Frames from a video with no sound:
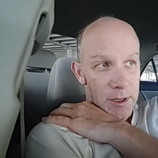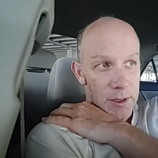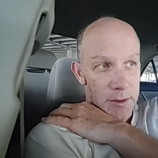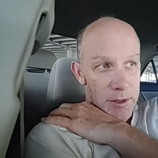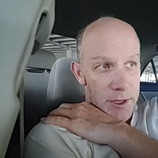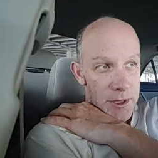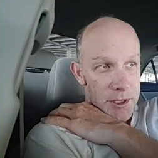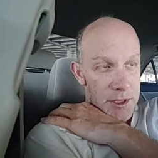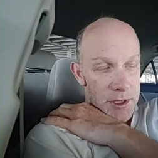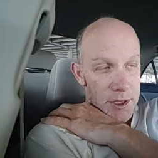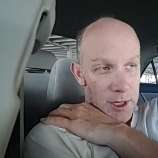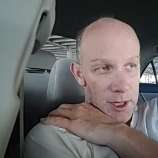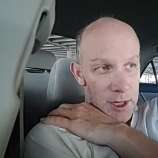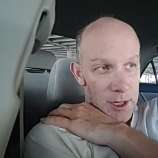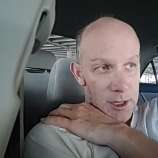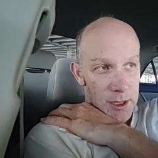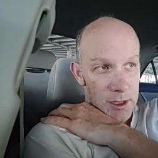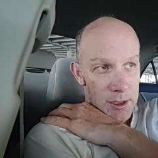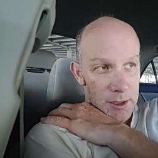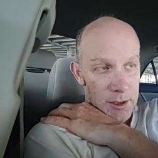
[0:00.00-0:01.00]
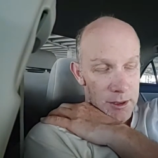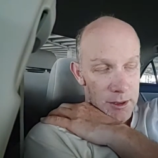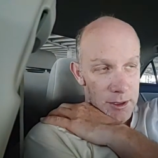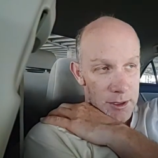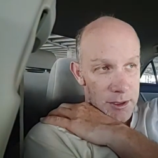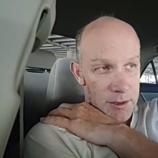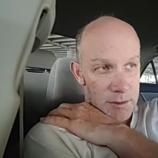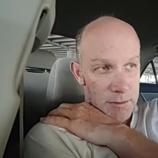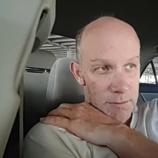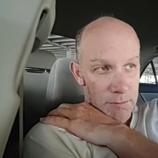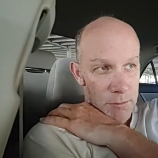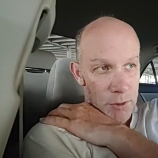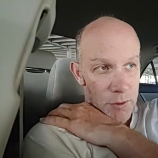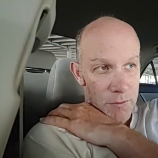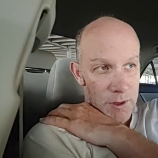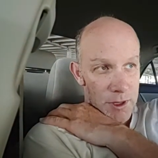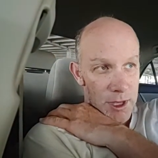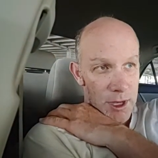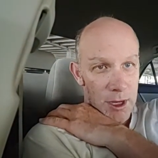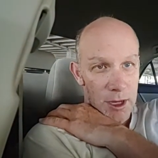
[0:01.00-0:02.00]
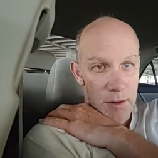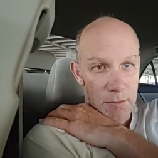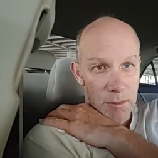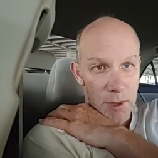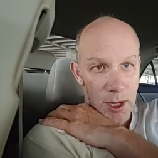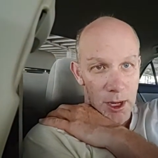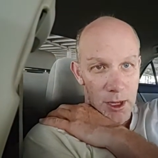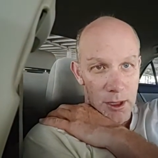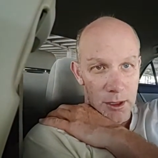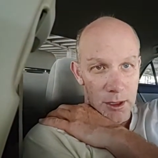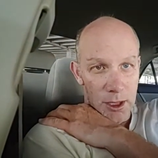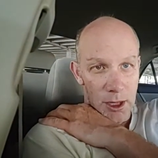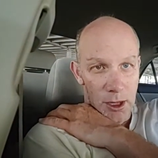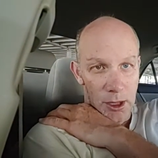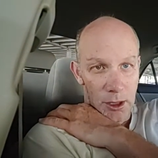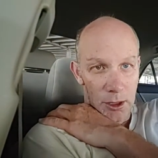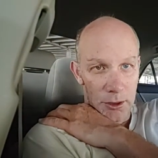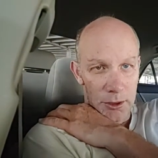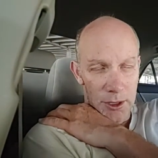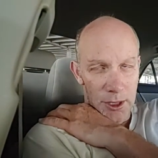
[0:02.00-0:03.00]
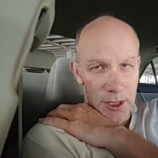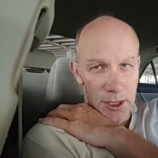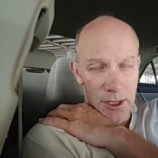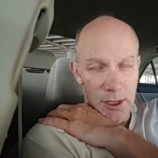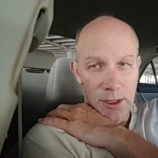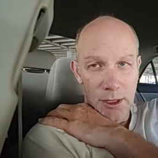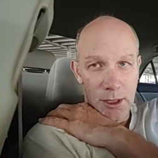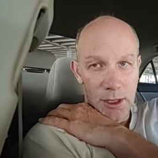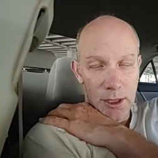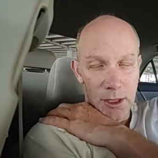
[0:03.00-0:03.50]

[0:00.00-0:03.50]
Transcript: this this movie that he made called was